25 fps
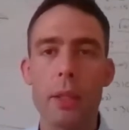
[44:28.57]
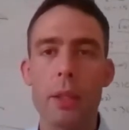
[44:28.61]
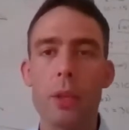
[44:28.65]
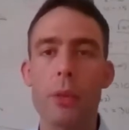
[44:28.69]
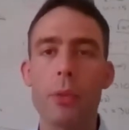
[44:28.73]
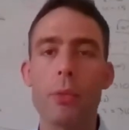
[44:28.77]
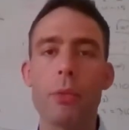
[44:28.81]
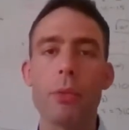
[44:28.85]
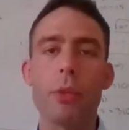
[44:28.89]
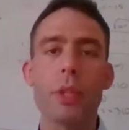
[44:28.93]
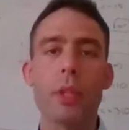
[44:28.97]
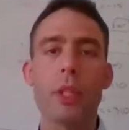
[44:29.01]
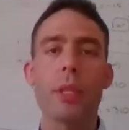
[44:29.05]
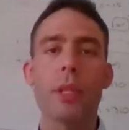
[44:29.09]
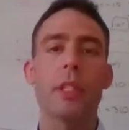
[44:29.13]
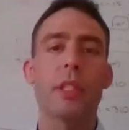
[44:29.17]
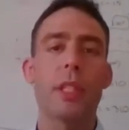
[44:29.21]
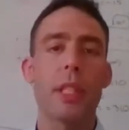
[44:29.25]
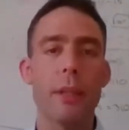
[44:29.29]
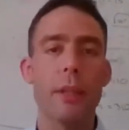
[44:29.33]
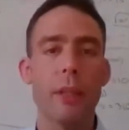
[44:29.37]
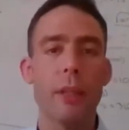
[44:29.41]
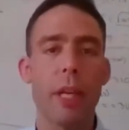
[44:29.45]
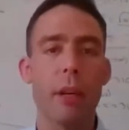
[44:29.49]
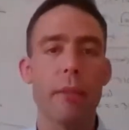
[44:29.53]
you
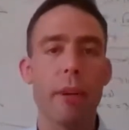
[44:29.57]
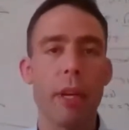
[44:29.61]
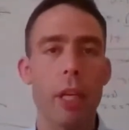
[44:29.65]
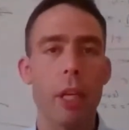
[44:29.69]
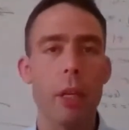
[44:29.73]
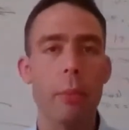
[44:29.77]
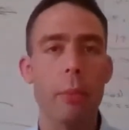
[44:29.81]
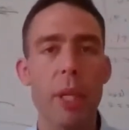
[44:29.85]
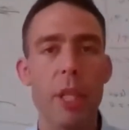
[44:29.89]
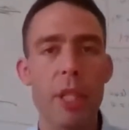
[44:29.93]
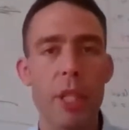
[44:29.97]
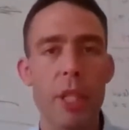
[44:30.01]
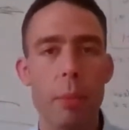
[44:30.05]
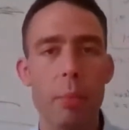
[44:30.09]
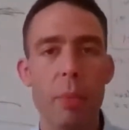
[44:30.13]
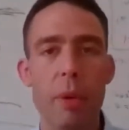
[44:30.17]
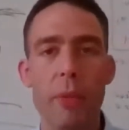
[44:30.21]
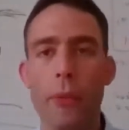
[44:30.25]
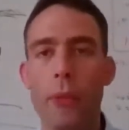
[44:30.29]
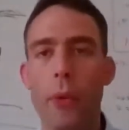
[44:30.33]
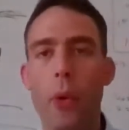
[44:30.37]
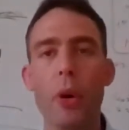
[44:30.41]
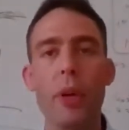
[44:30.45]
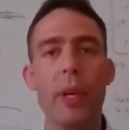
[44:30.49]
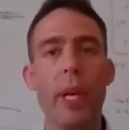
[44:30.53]
receive a direct commission
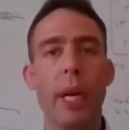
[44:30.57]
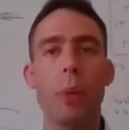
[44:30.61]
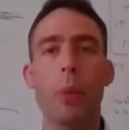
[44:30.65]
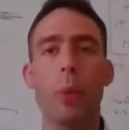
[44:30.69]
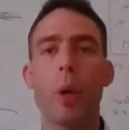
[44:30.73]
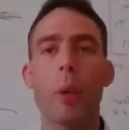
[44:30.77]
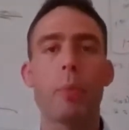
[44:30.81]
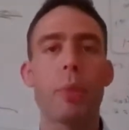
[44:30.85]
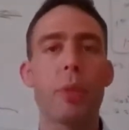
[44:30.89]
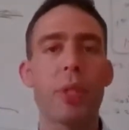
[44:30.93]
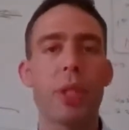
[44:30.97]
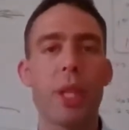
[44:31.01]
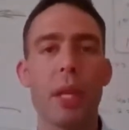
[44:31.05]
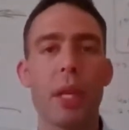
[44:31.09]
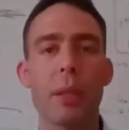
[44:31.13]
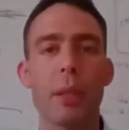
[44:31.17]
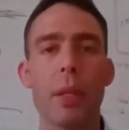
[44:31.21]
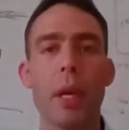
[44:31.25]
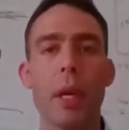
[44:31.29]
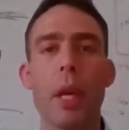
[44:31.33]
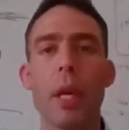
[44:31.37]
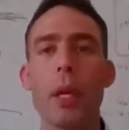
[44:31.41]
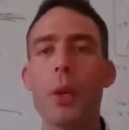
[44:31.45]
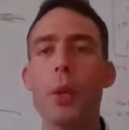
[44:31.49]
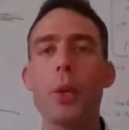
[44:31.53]
before that 1%,
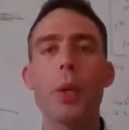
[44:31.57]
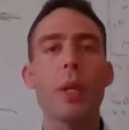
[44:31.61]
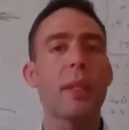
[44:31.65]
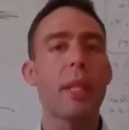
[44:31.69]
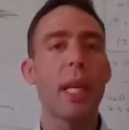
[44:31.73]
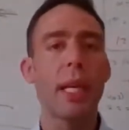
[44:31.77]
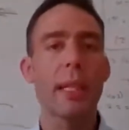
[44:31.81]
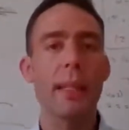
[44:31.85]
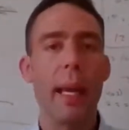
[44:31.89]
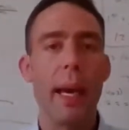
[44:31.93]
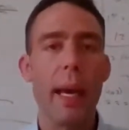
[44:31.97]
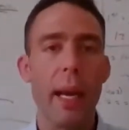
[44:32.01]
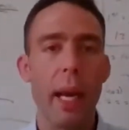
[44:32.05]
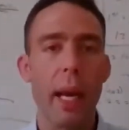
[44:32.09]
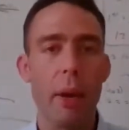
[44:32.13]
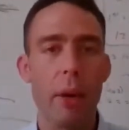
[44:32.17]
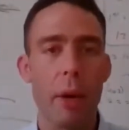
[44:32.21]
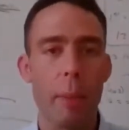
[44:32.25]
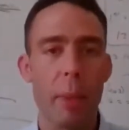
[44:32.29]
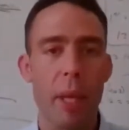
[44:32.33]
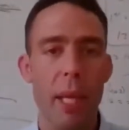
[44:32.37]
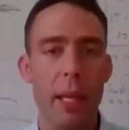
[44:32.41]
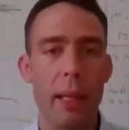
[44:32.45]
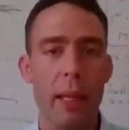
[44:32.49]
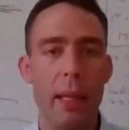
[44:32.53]
you can take that
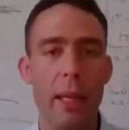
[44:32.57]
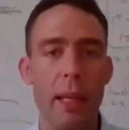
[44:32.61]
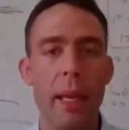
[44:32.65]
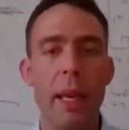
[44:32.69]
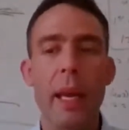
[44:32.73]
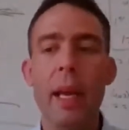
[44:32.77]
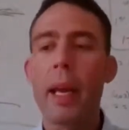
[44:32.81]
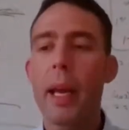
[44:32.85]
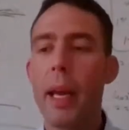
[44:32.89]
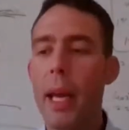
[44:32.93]
out immediately.